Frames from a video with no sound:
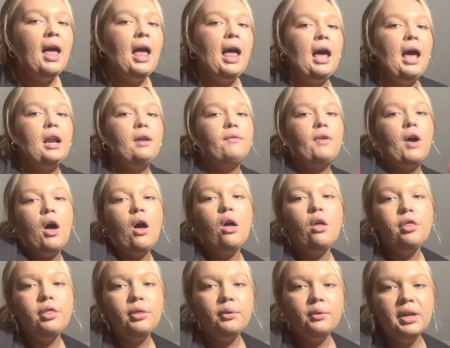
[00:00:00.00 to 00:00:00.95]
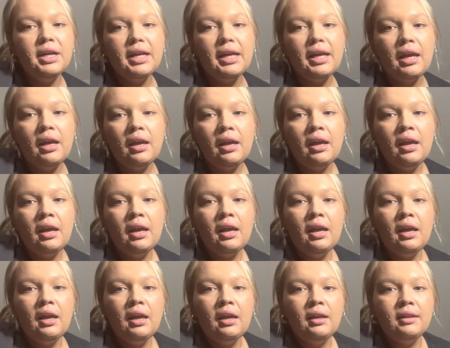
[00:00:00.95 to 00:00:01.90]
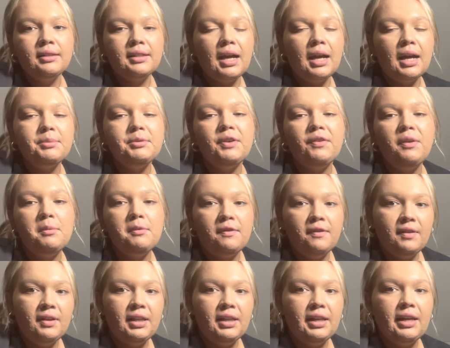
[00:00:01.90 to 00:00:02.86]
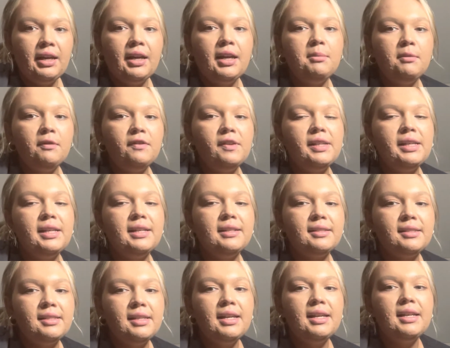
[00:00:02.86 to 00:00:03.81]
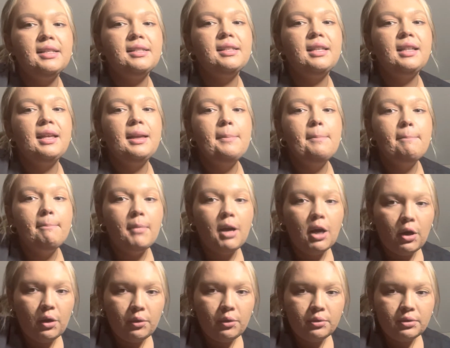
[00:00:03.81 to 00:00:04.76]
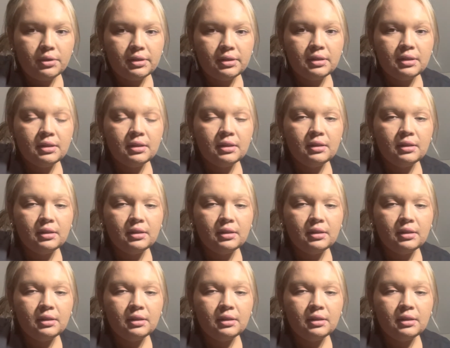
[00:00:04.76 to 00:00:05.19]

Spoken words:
Out of all 3 types of hemophilia, hemophilia C is the most